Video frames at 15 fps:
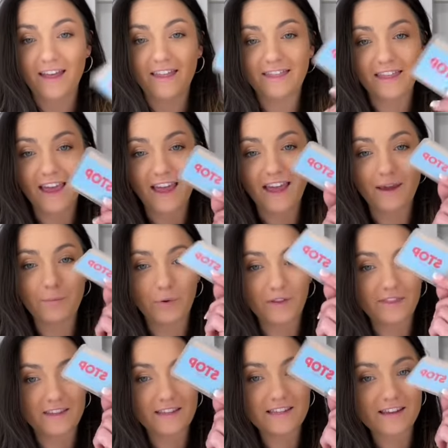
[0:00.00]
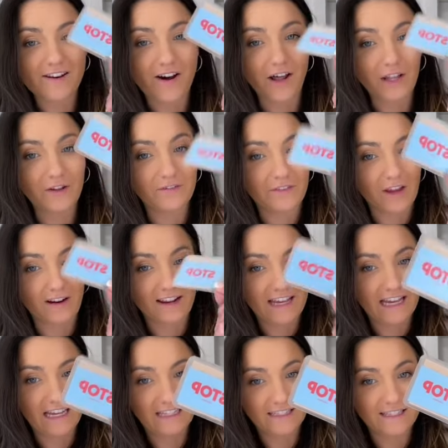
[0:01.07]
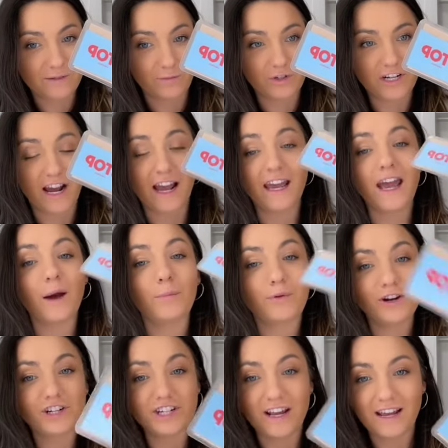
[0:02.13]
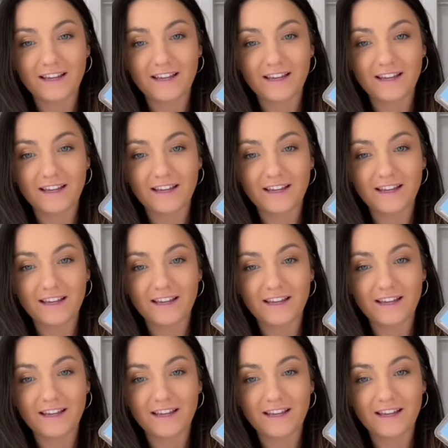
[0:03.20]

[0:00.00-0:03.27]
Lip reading: They put this in all of their kits, which I appreciate.